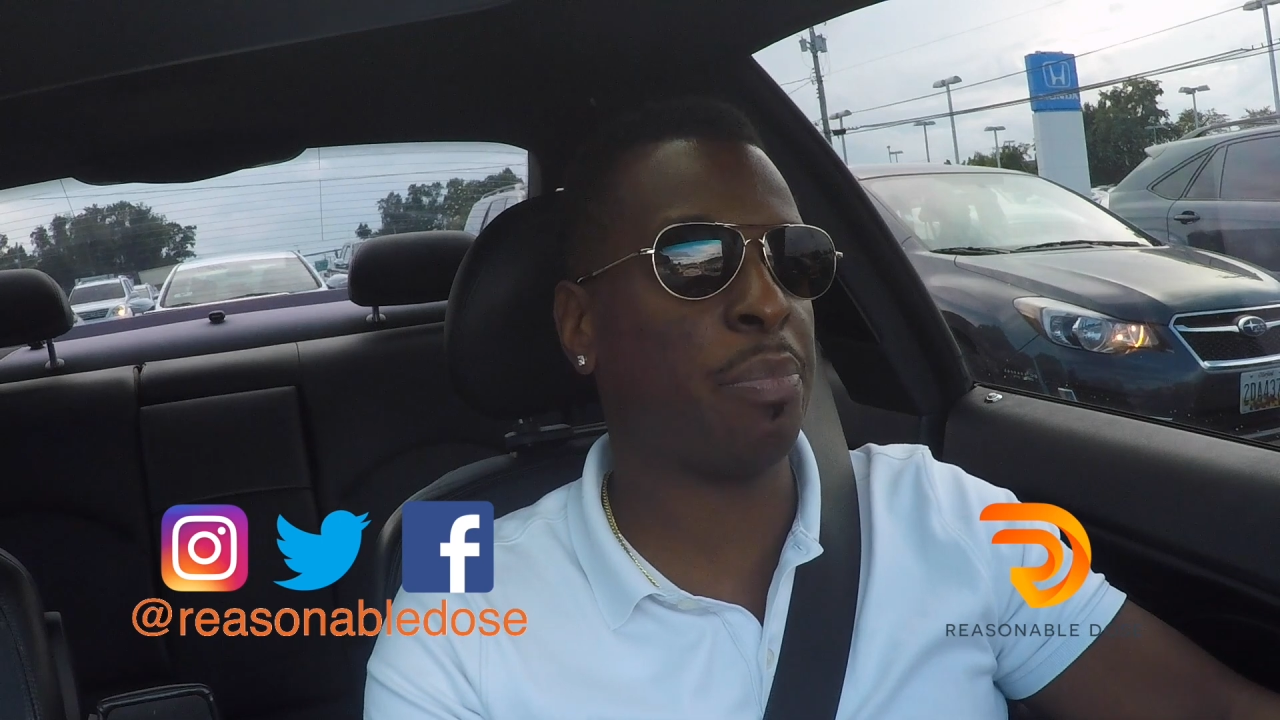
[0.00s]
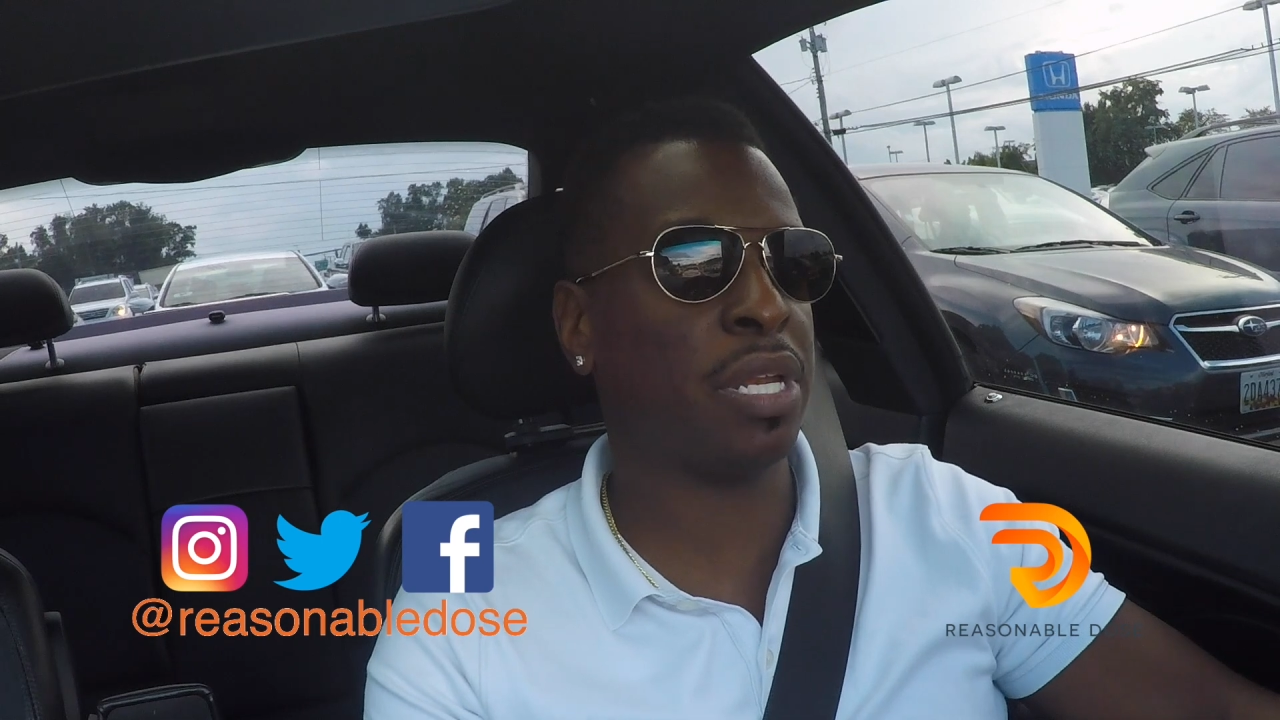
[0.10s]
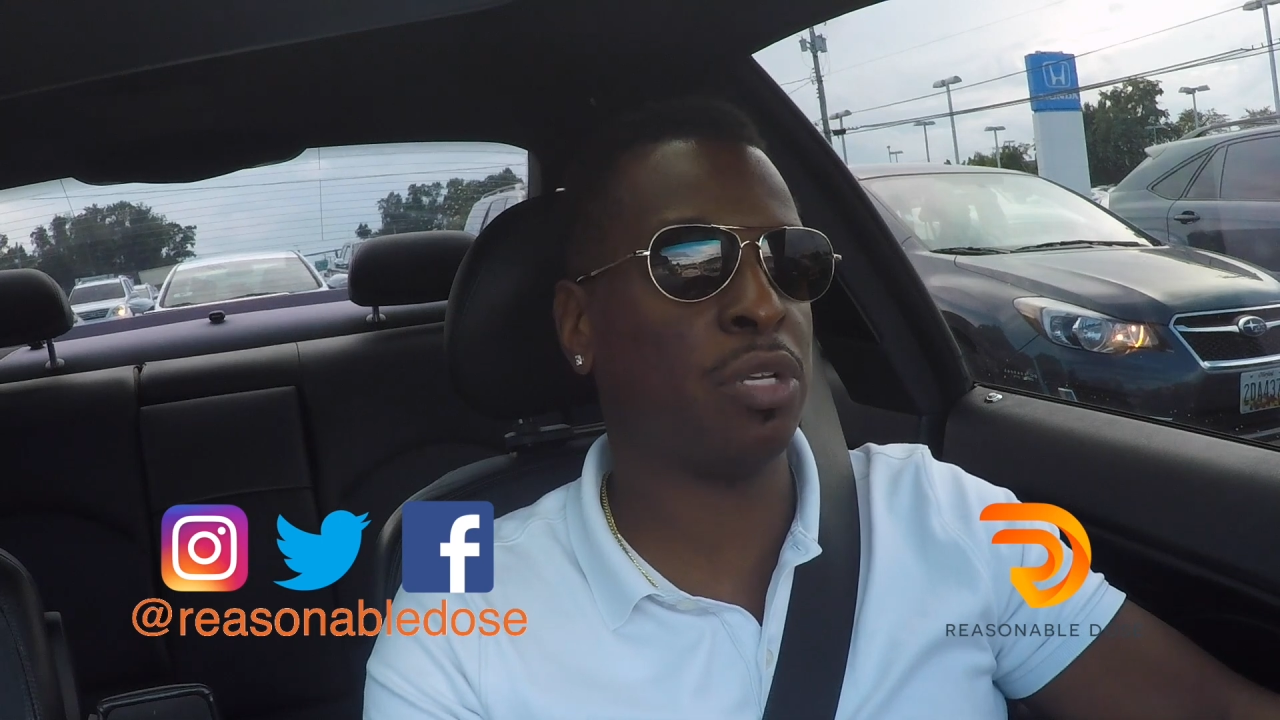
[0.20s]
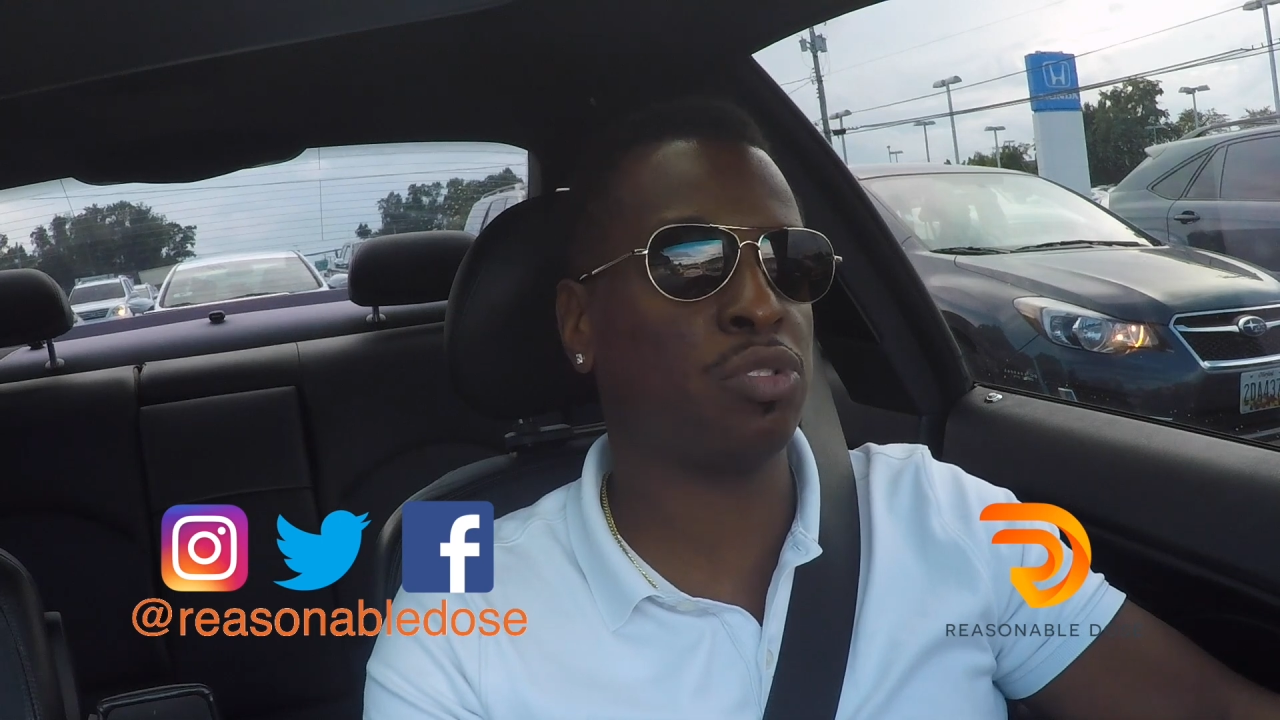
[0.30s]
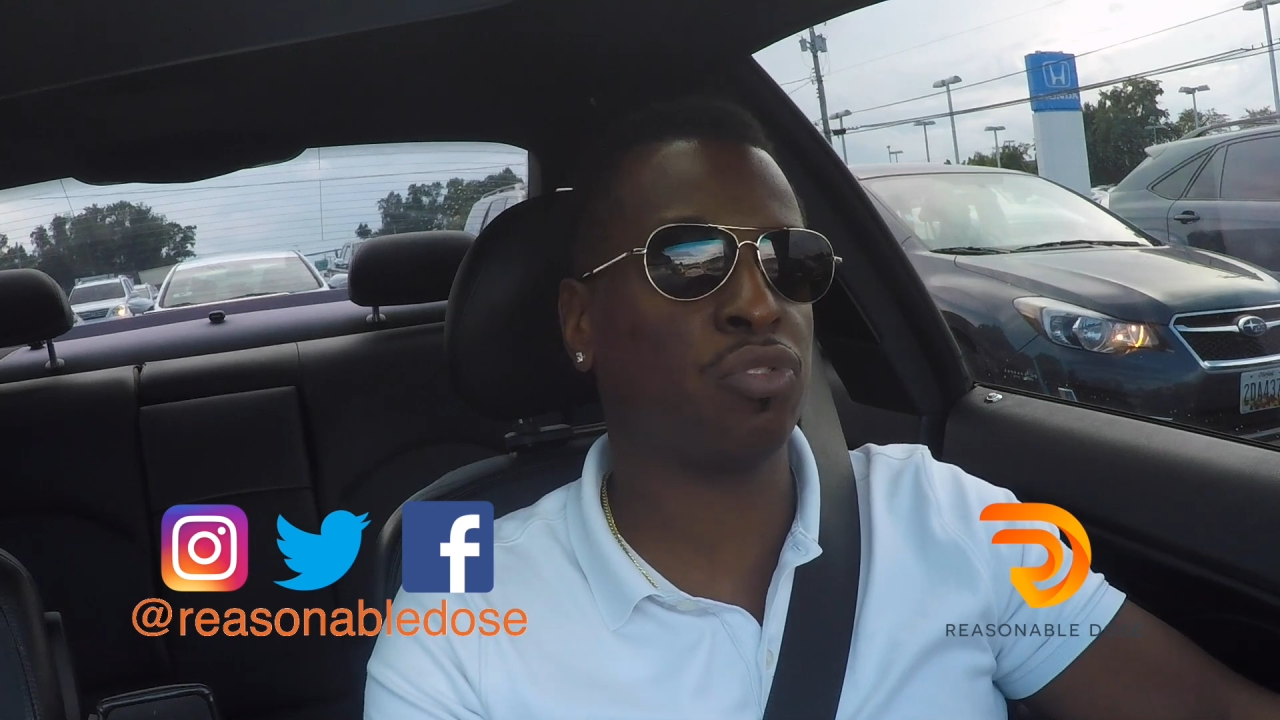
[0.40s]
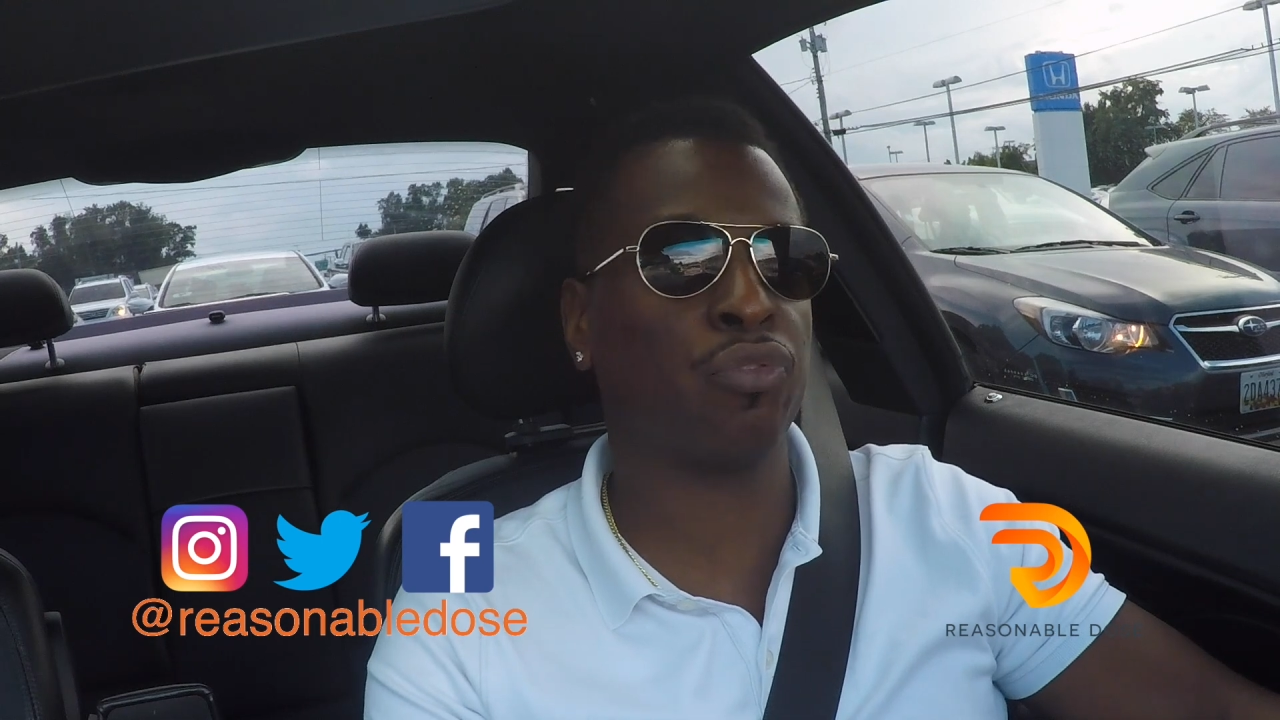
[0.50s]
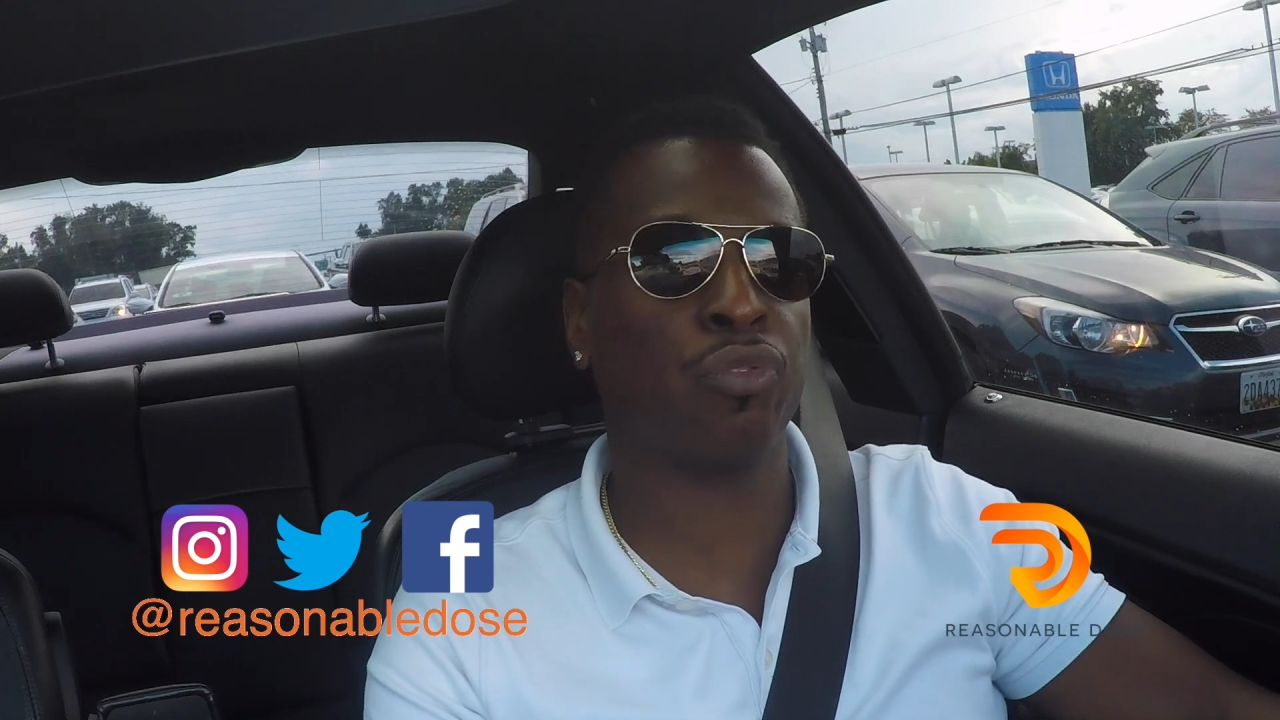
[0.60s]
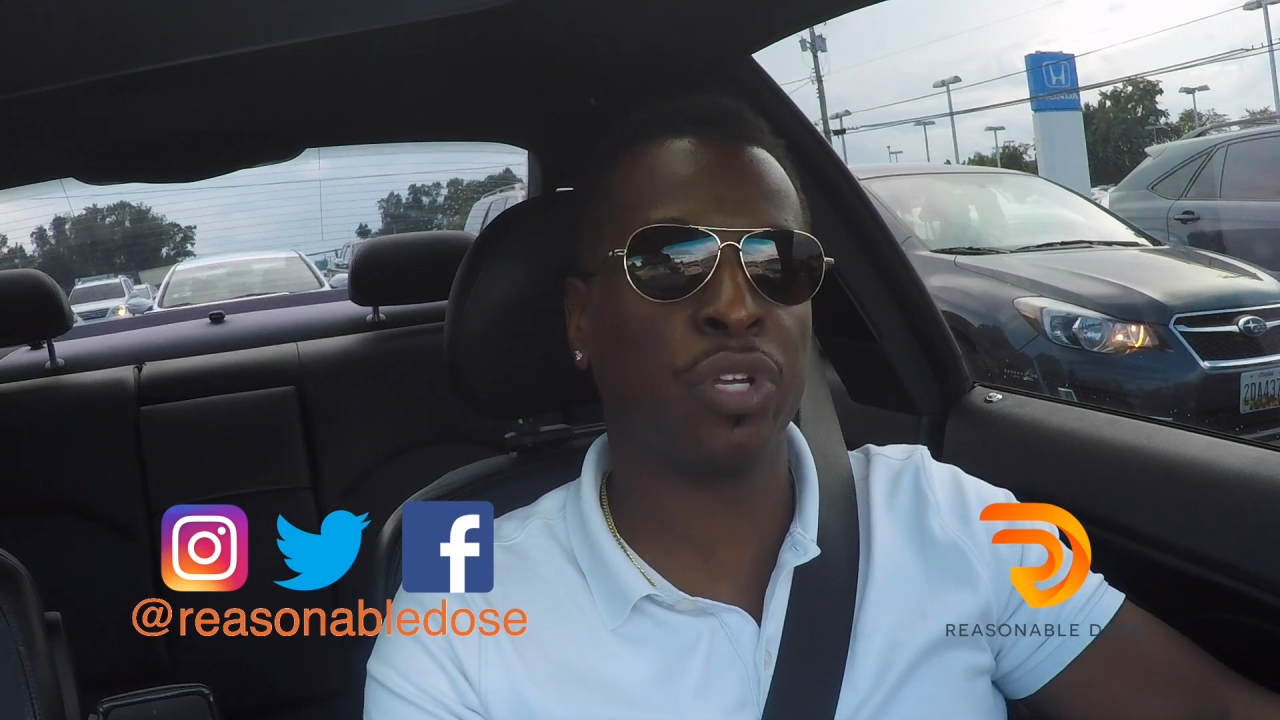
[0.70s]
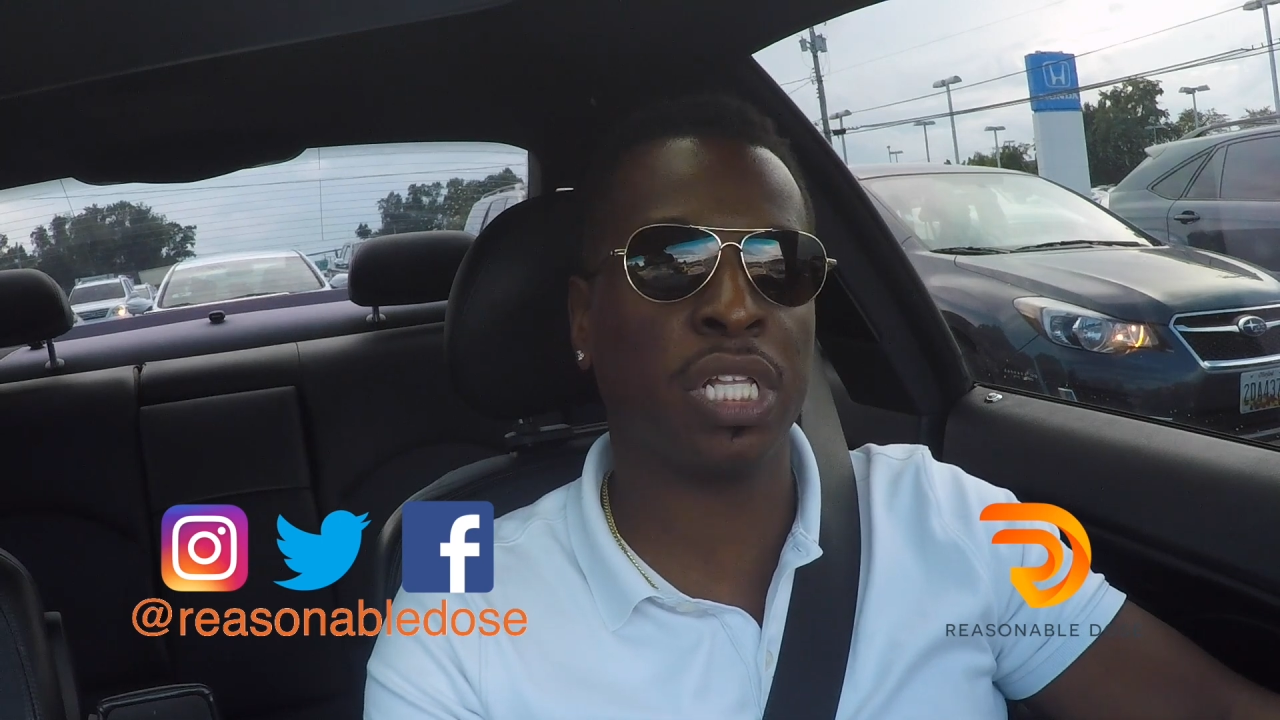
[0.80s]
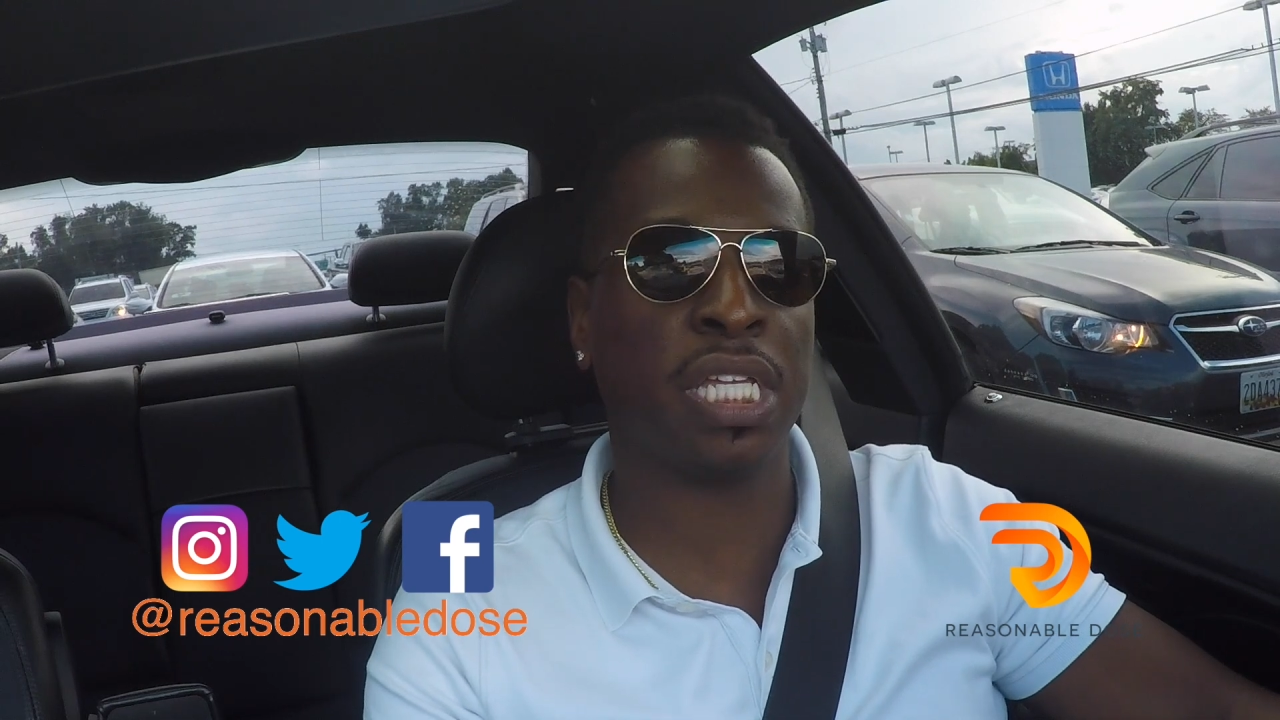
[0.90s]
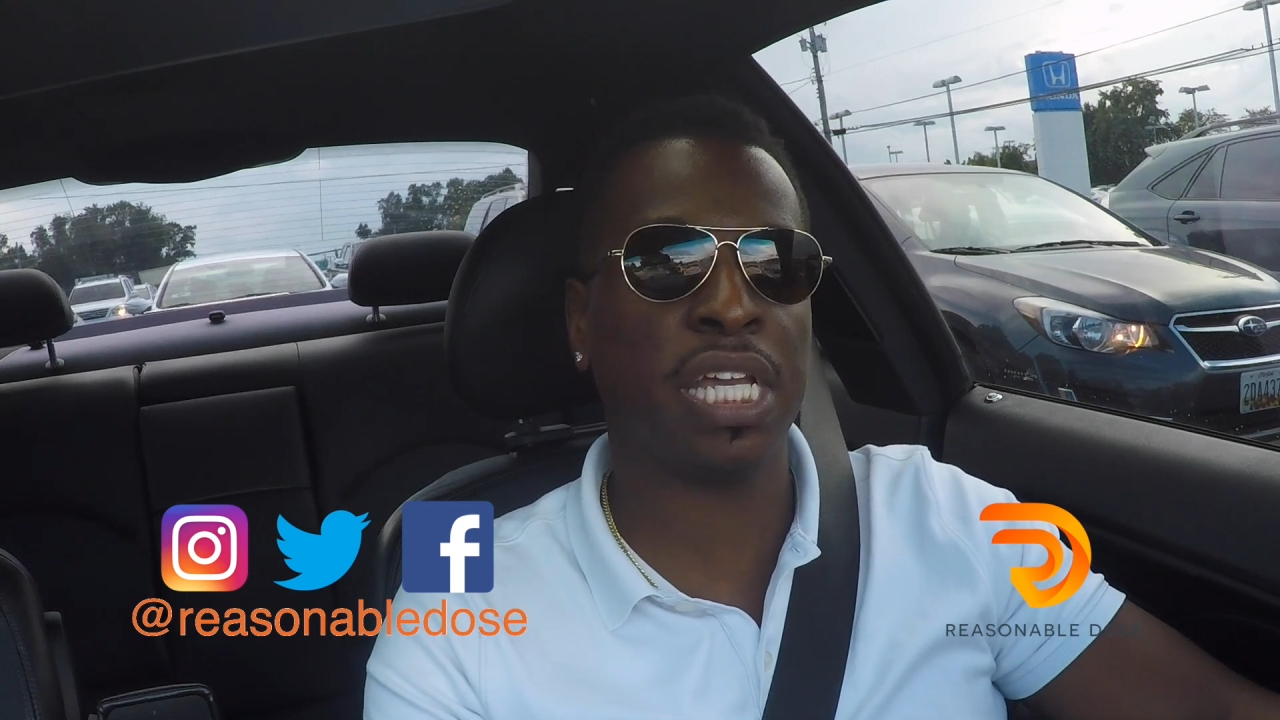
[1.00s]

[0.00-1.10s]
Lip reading: and it was a really